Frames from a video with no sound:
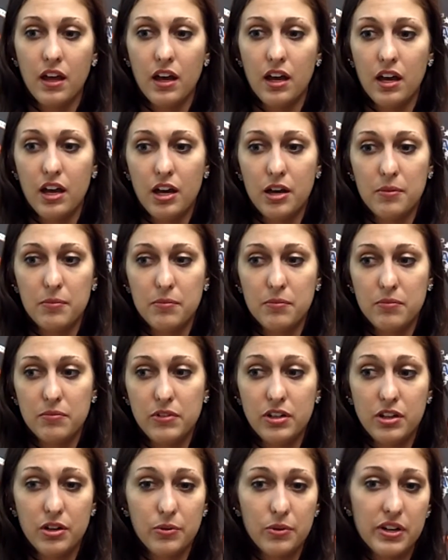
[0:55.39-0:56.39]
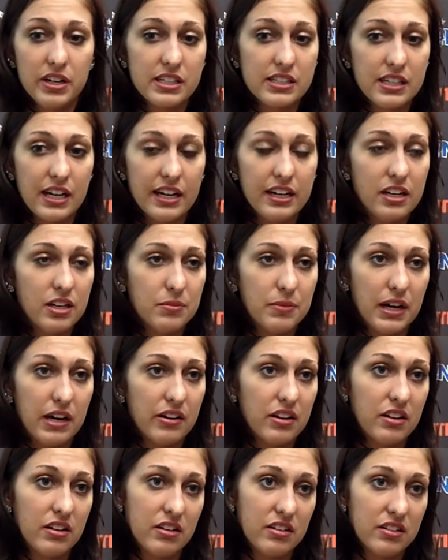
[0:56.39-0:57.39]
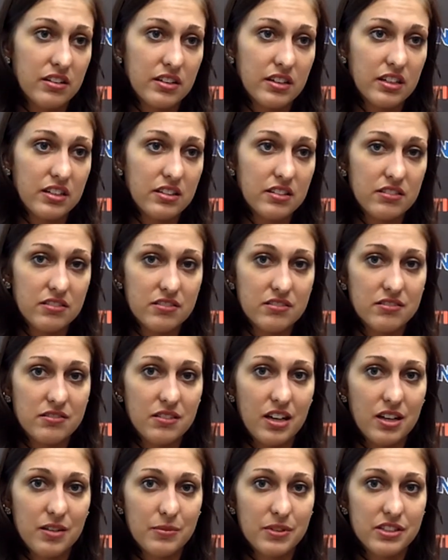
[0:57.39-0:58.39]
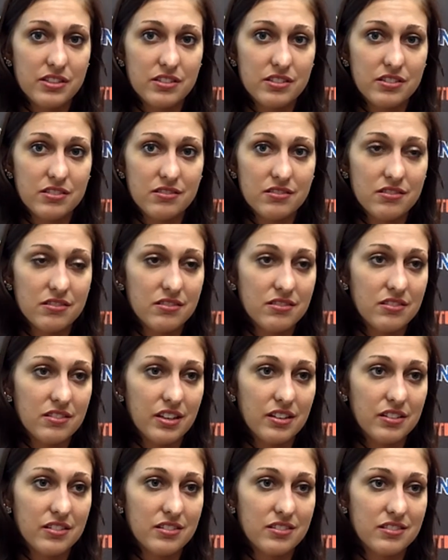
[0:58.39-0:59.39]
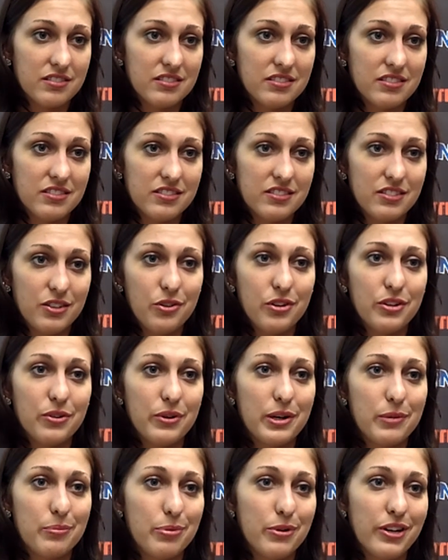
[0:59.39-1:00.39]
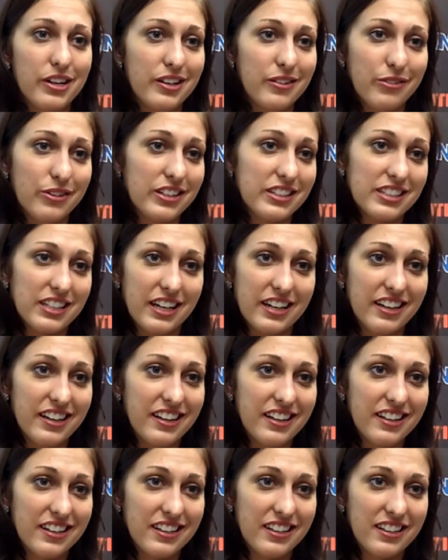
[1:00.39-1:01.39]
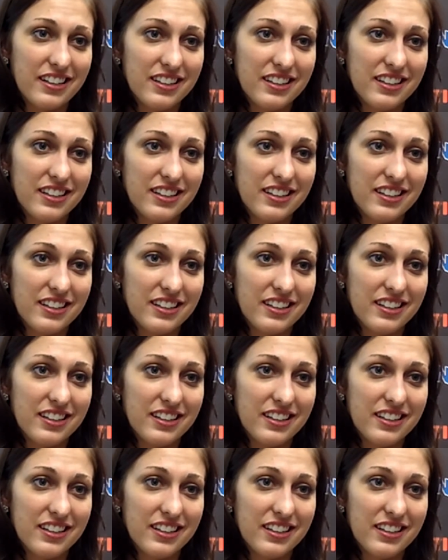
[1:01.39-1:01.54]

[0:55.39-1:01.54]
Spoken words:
You know, we're excited about it. There's not much else, no other way to put it. We're excited.